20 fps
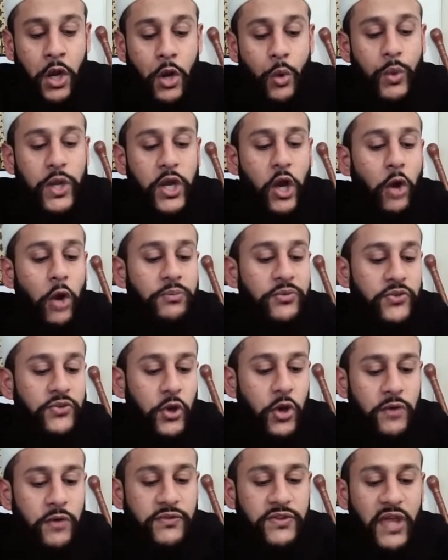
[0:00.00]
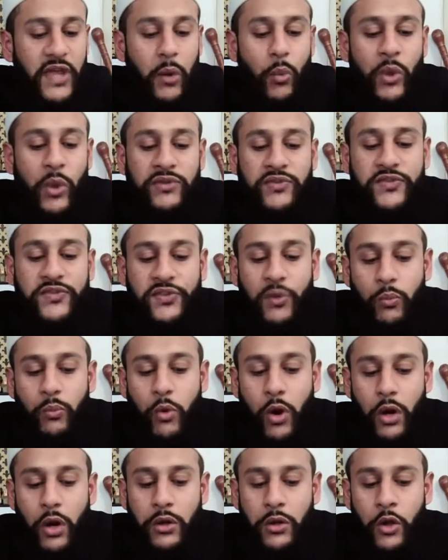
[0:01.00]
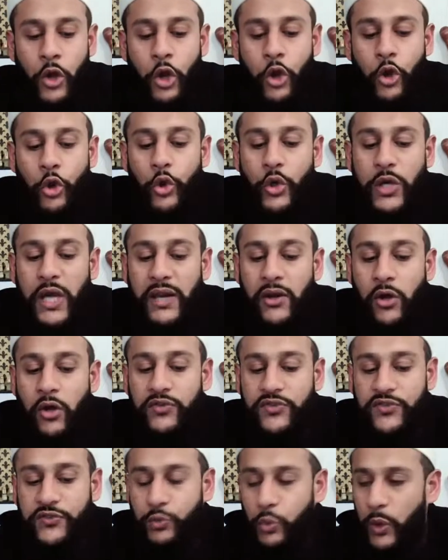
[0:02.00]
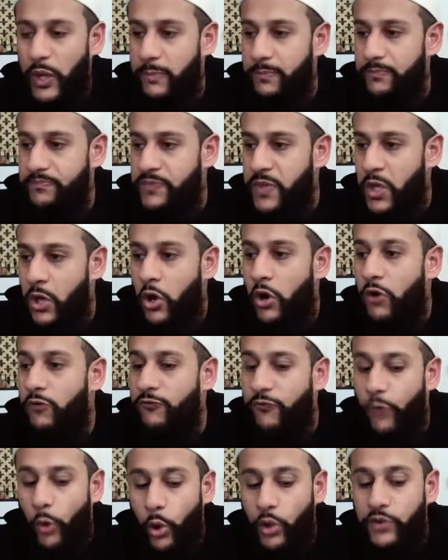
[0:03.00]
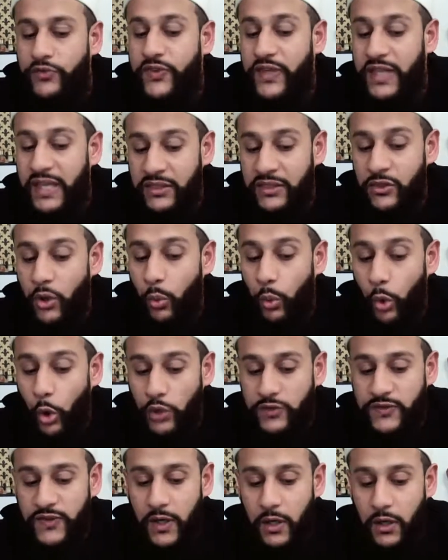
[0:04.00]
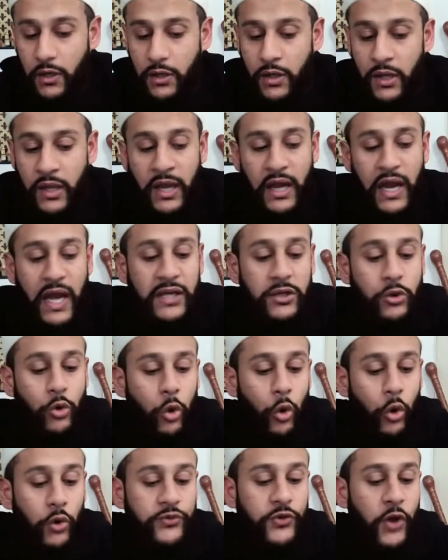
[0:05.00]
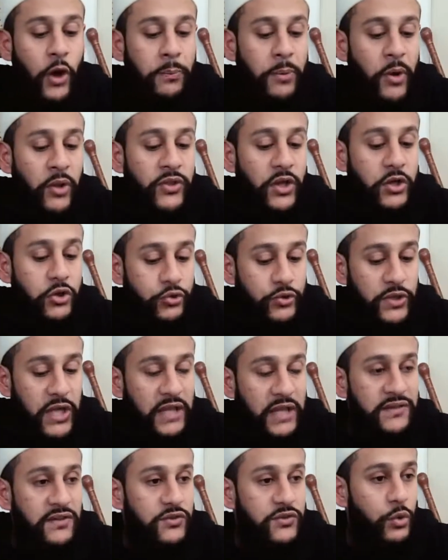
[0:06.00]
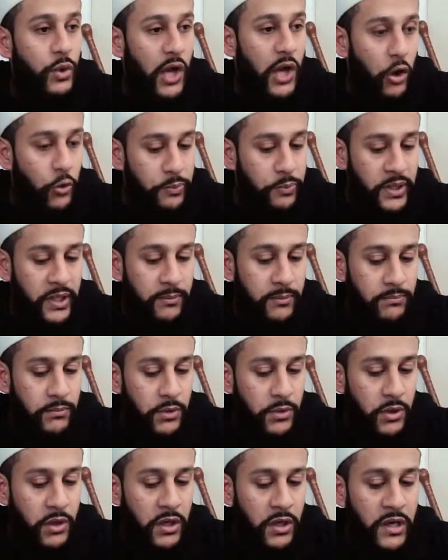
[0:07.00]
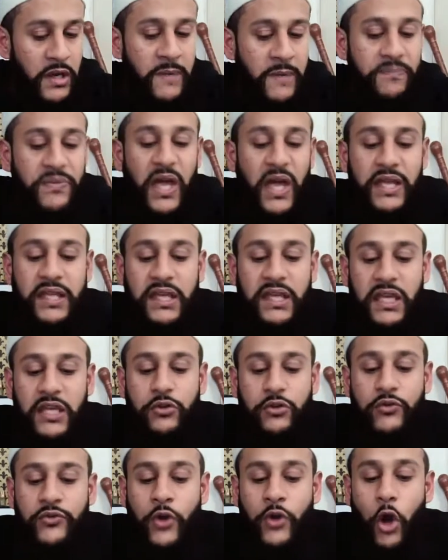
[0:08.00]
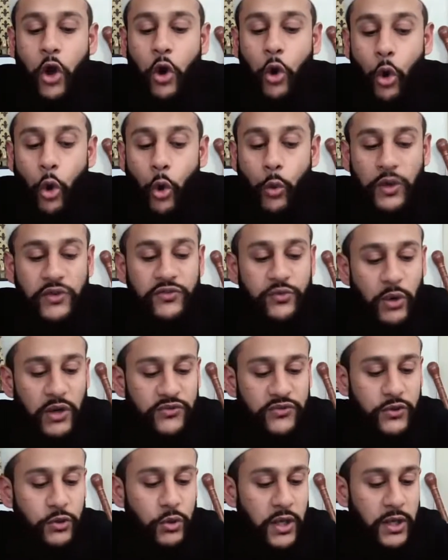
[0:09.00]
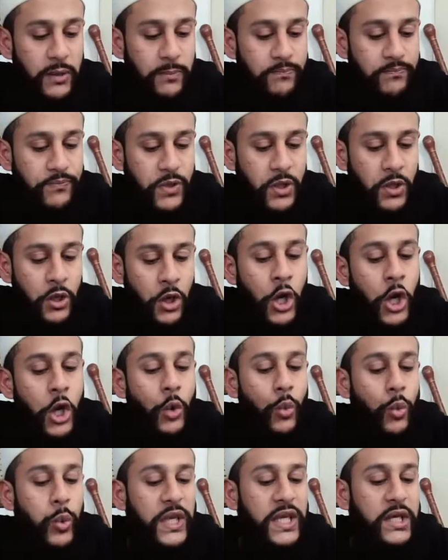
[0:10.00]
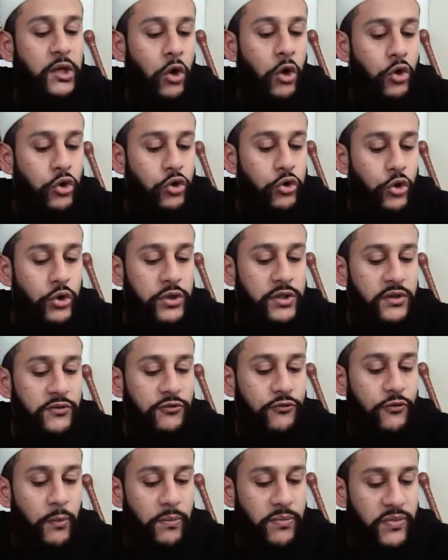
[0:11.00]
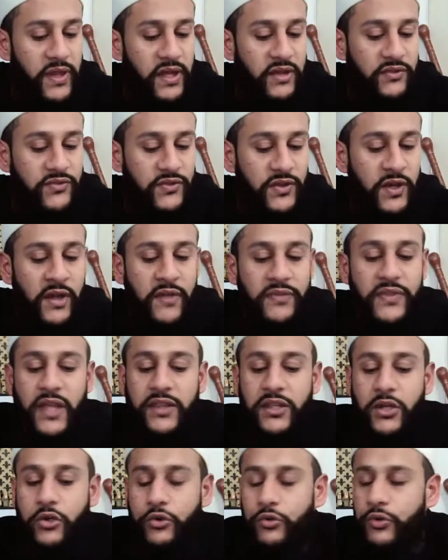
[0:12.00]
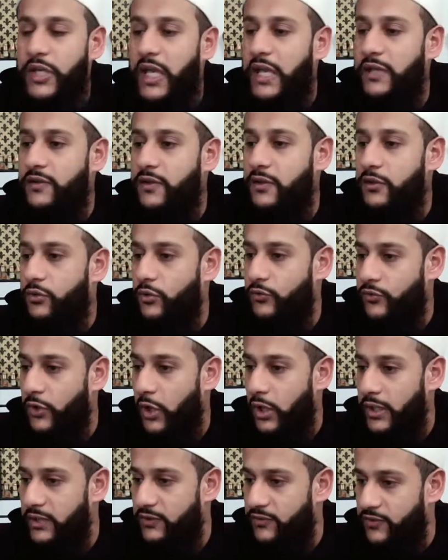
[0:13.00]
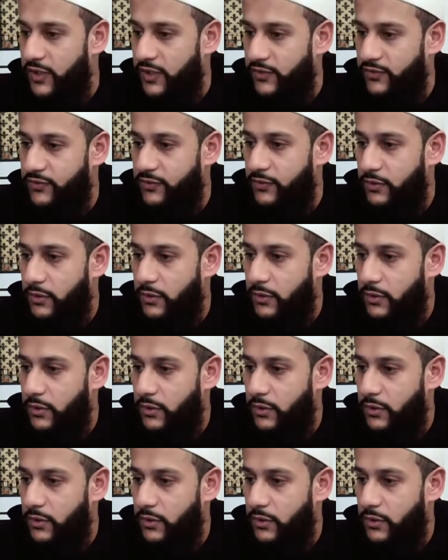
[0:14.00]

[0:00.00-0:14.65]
We observed that when someone who cannot swim falls in the water and calls upon the Creator to help him, that he does not always rescue him. We concluded from this that the Creator does not exist.